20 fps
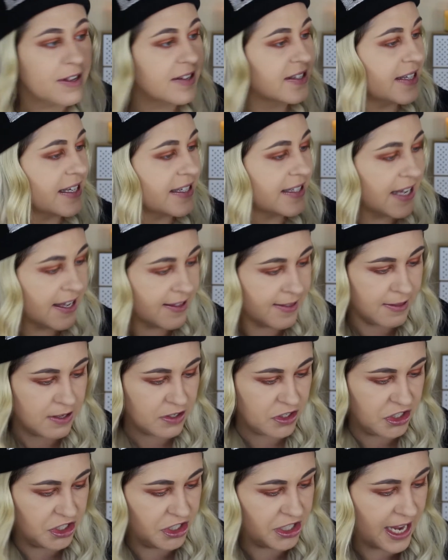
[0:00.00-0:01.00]
This is in
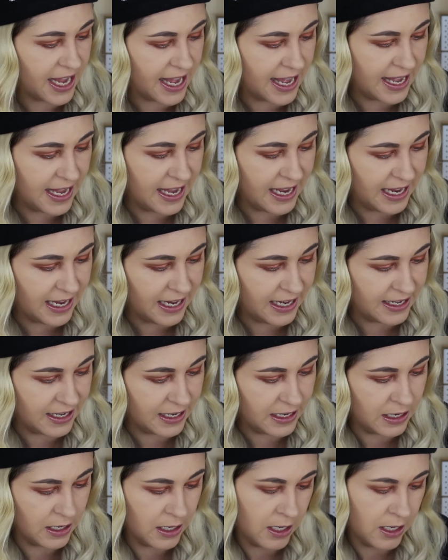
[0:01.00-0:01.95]
the shade